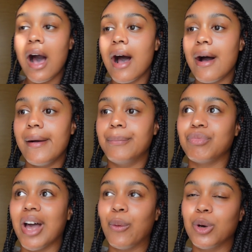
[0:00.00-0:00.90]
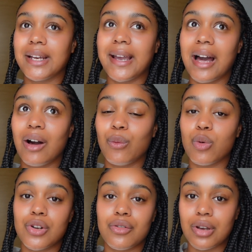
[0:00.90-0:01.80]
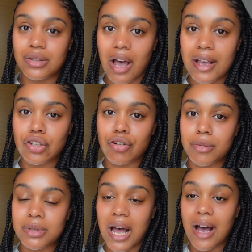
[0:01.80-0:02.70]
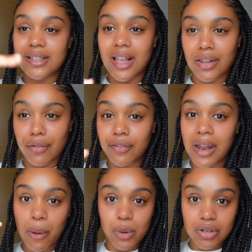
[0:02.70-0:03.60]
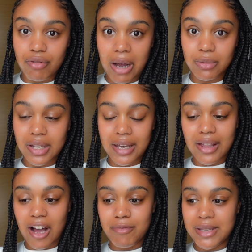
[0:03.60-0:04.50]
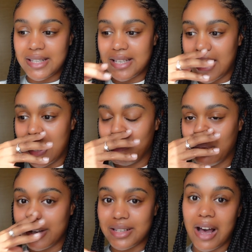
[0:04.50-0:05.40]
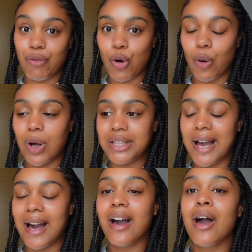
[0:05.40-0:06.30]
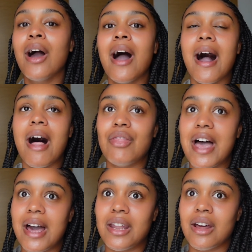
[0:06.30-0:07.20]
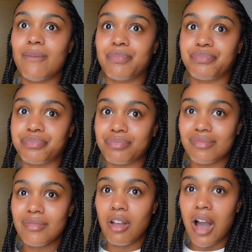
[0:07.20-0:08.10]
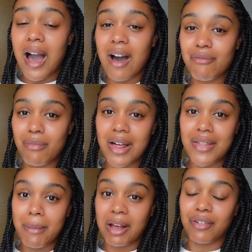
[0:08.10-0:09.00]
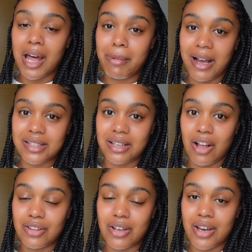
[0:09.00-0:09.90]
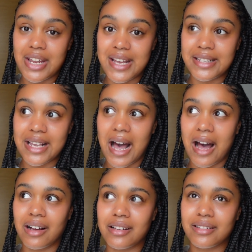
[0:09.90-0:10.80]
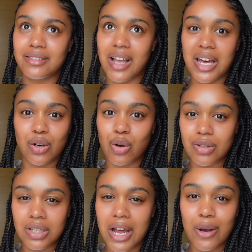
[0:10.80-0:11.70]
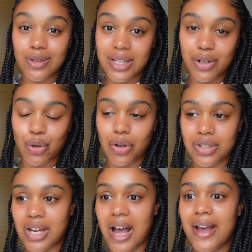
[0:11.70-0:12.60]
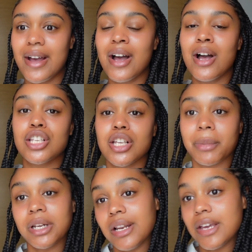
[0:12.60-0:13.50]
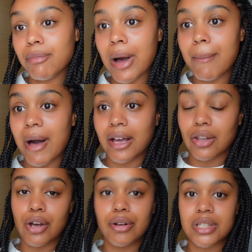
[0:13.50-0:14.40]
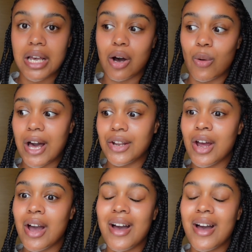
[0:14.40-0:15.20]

um I want to get one of those ice creams that has like the flowers around it that I've been seeing because I haven't got one yet and then I have, and then my flight back to London is at 9 o'clock tonight or 10 o'clock tonight. So I'm going to leave my bag at the hotel and